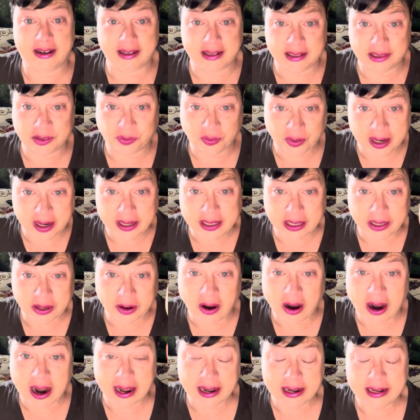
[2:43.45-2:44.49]
It's fucking
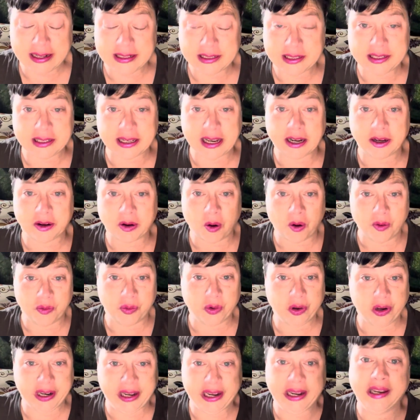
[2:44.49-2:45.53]
hot. It's like
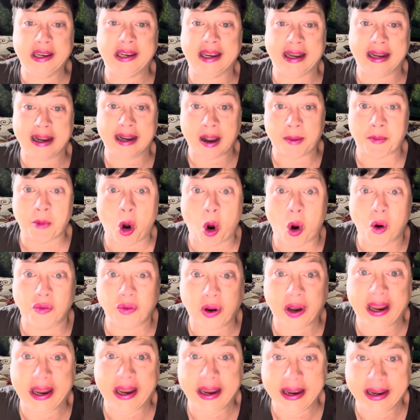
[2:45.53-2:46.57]
overheating. I'm
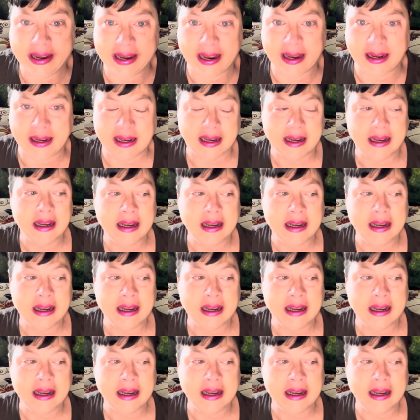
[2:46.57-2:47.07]
overheating.